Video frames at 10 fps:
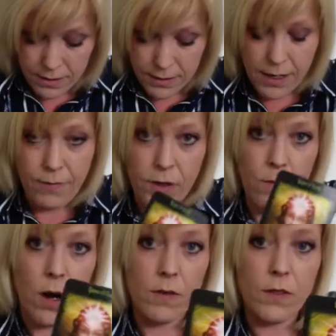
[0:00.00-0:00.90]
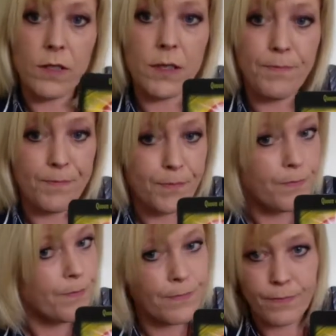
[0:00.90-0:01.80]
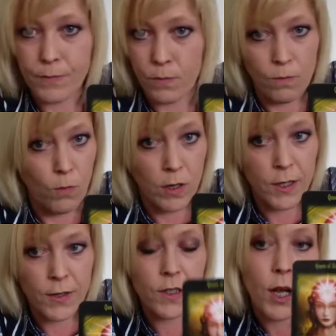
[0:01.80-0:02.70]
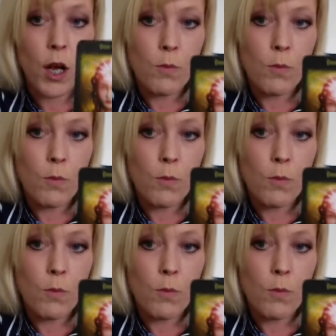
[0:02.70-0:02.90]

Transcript: seven of wands, wasn't.